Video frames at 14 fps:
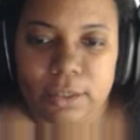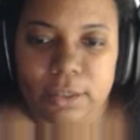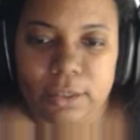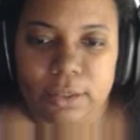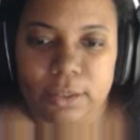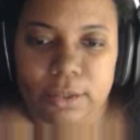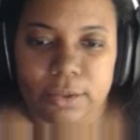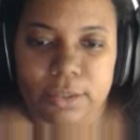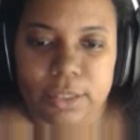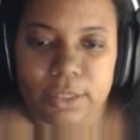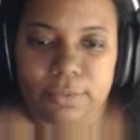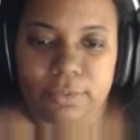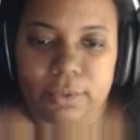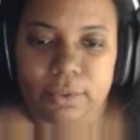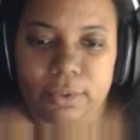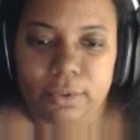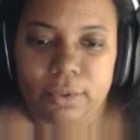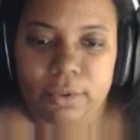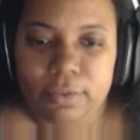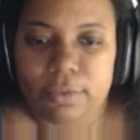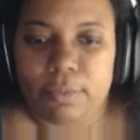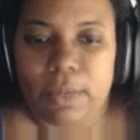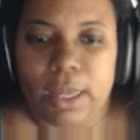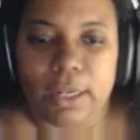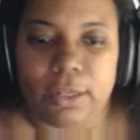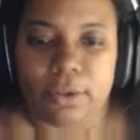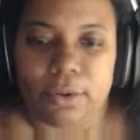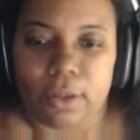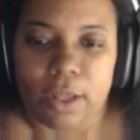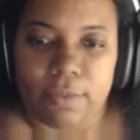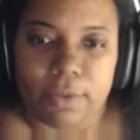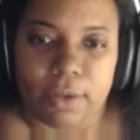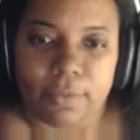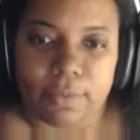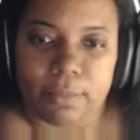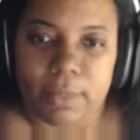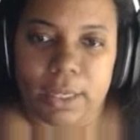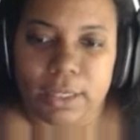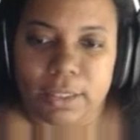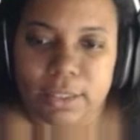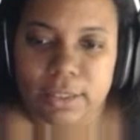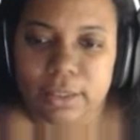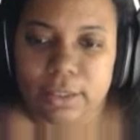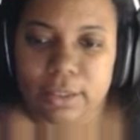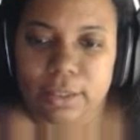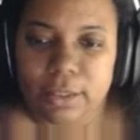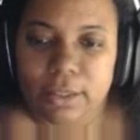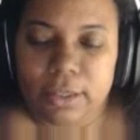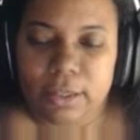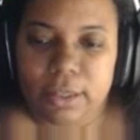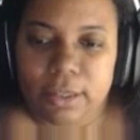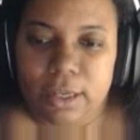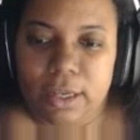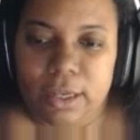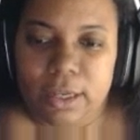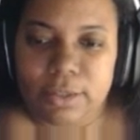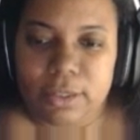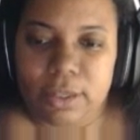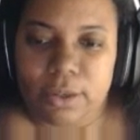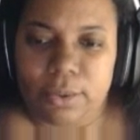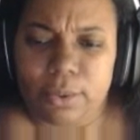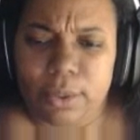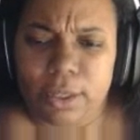You're different from any girl I've ever met. How so?